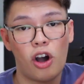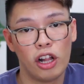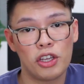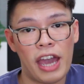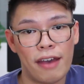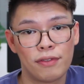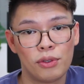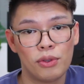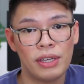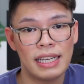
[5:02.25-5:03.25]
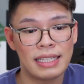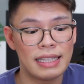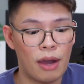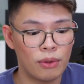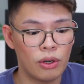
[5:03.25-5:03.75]
All you have to do is
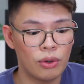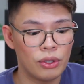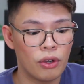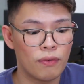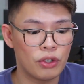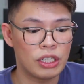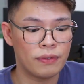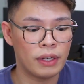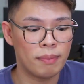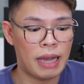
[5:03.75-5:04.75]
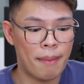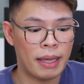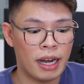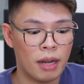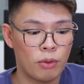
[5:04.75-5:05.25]
download yung Fujifilm
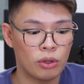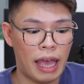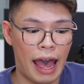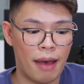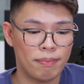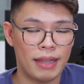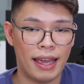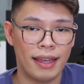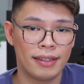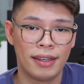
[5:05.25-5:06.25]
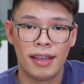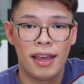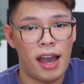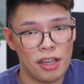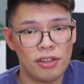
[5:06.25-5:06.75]
camera remote app, then
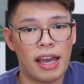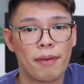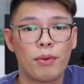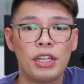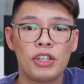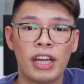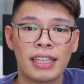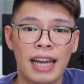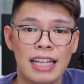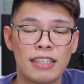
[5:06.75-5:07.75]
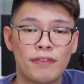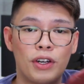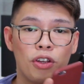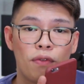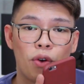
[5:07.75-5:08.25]
ayun na, pwede nyo lang
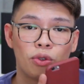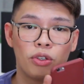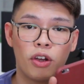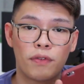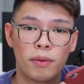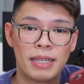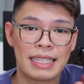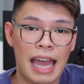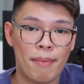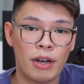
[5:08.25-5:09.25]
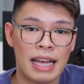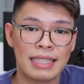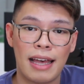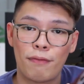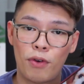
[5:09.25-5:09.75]
i-transfer yung photo nyo from this camera
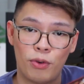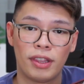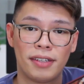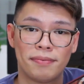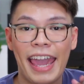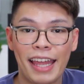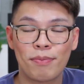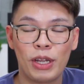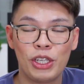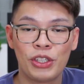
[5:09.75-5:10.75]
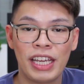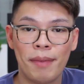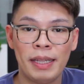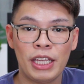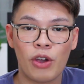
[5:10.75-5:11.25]
sa phone. And pwede nyo din
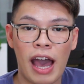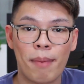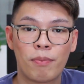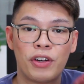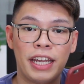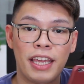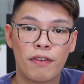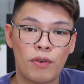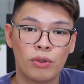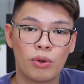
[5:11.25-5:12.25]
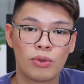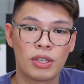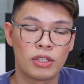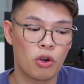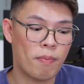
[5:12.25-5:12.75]
gamitin yung app for taking
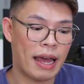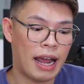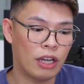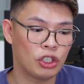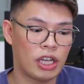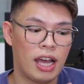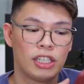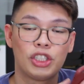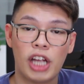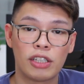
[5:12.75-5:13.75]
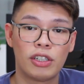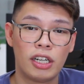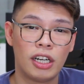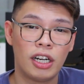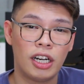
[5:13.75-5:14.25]
photos. So parang ano siya, shutter
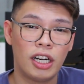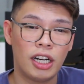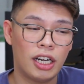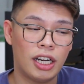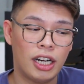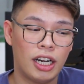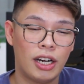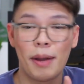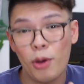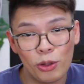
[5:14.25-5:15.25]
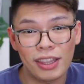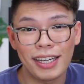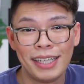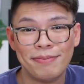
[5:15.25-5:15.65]
remote.